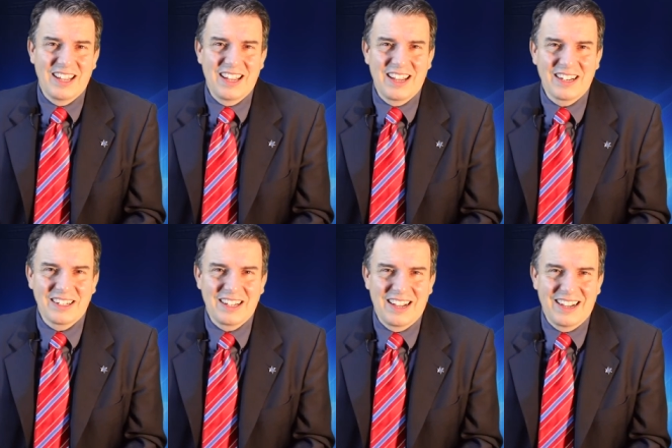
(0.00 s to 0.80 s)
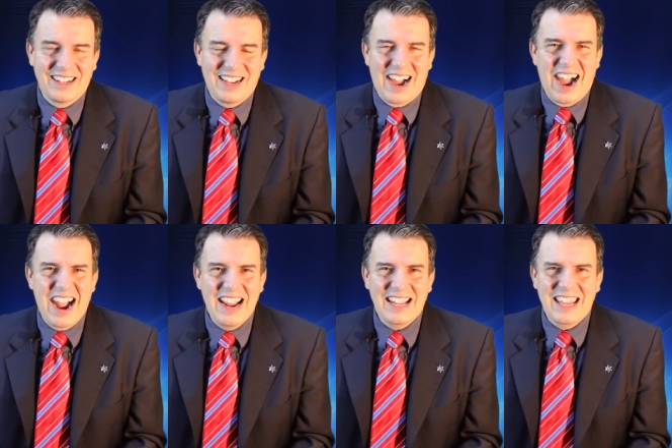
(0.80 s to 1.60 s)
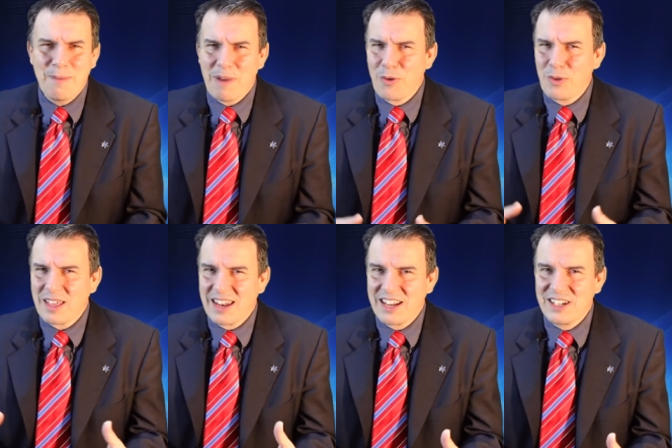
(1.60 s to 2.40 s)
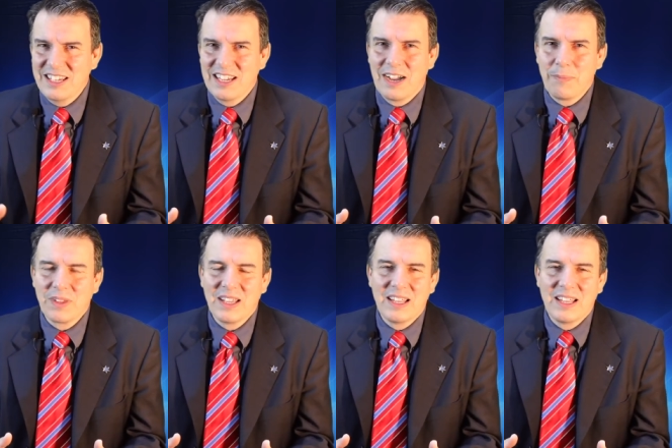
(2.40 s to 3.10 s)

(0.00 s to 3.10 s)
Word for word: And uh, I came out with an idea